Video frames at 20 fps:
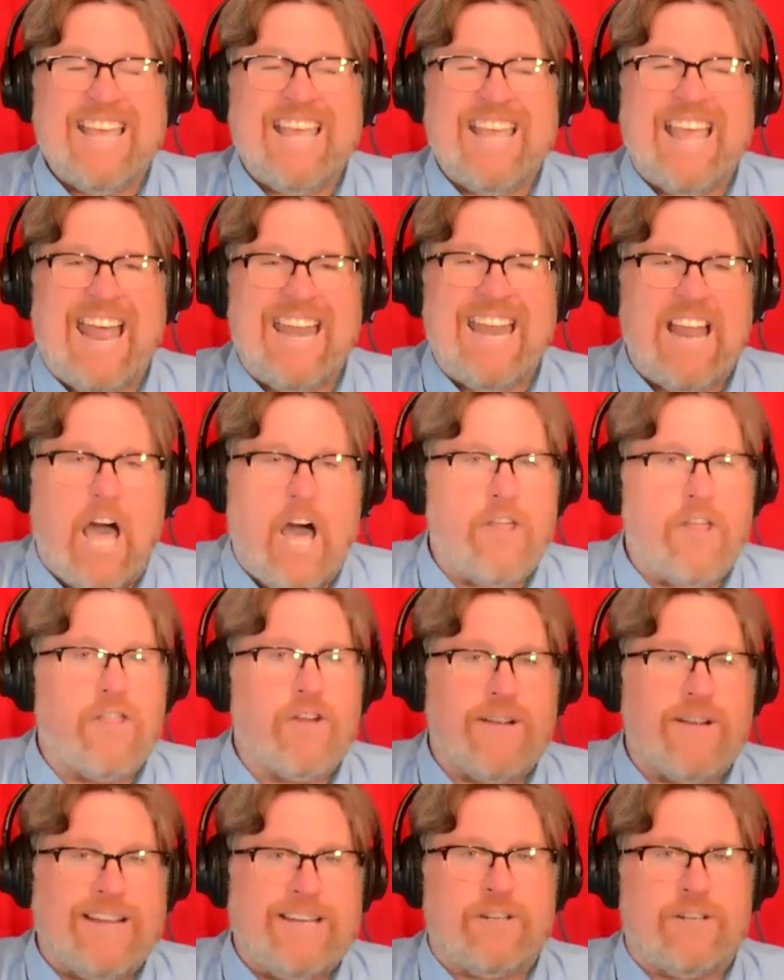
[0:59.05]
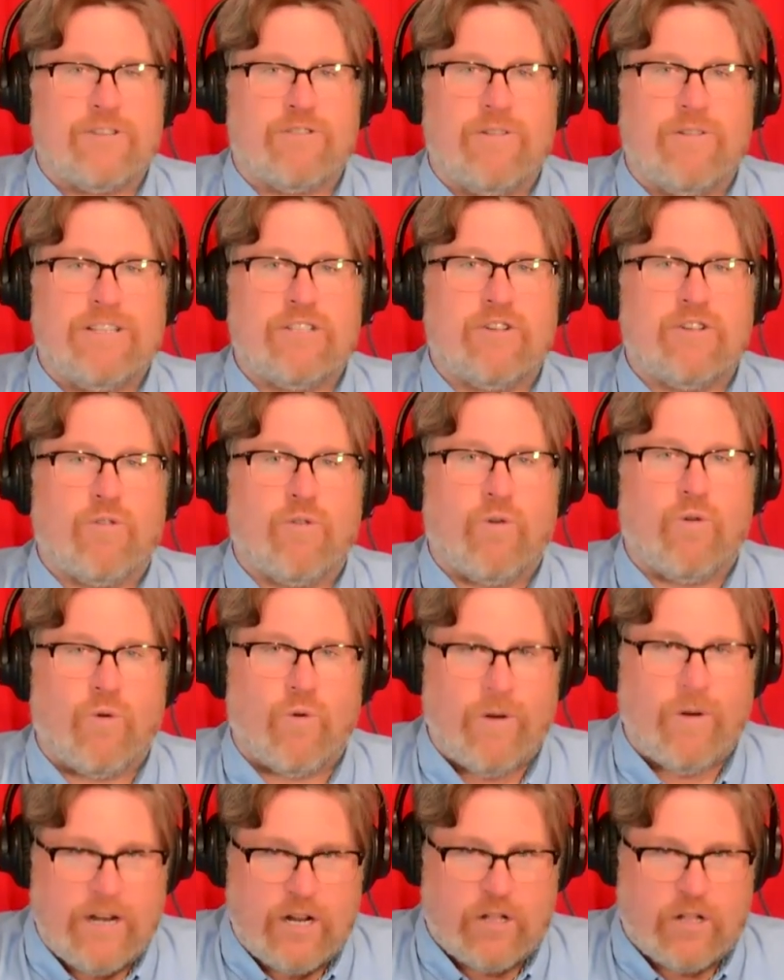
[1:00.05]
and other industries
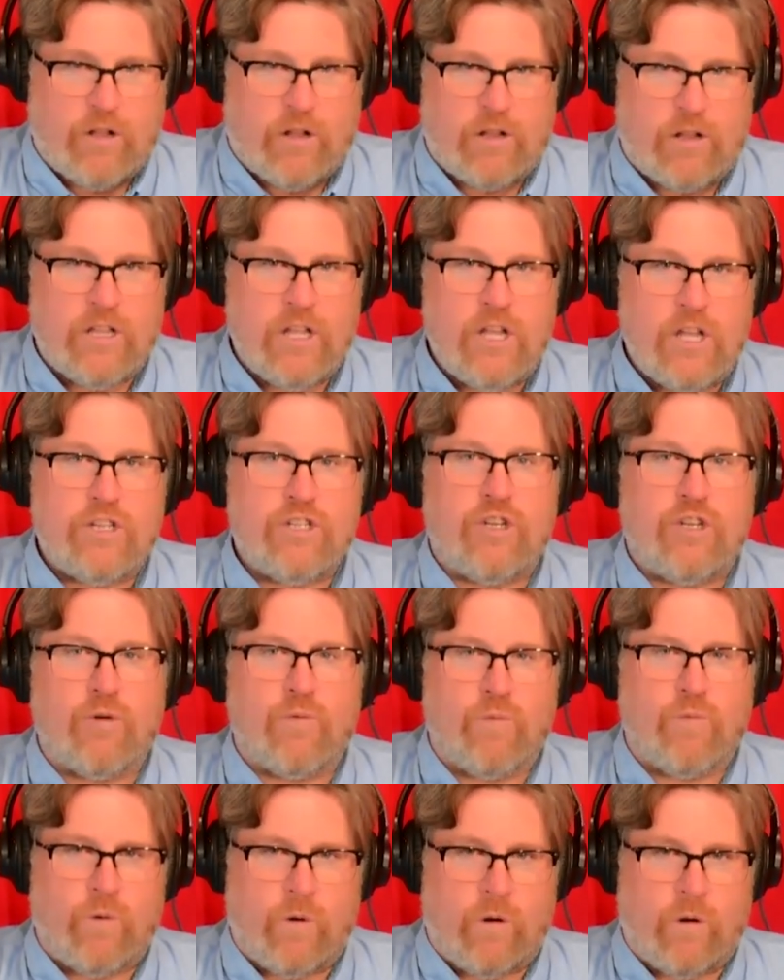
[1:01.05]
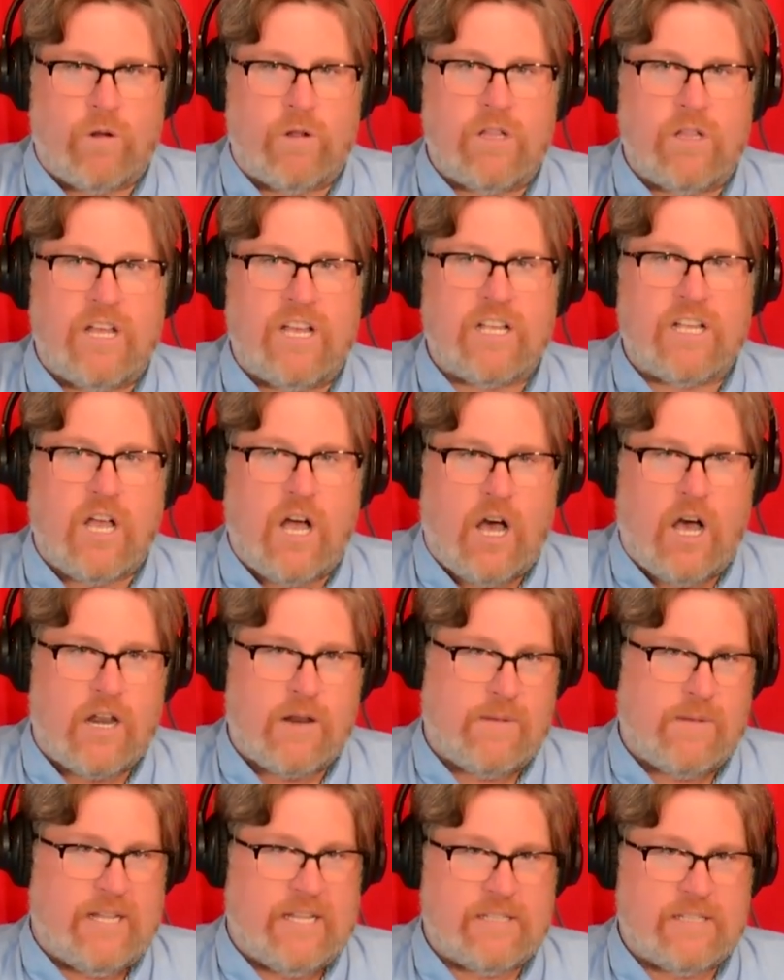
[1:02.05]
critical to rural
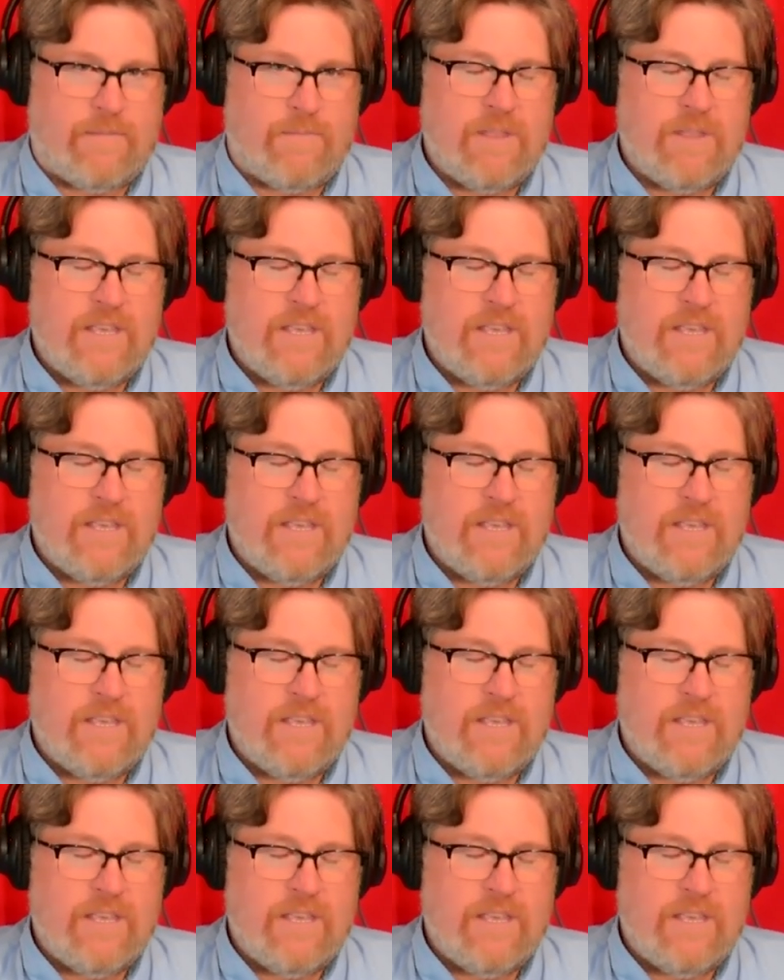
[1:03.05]
economies.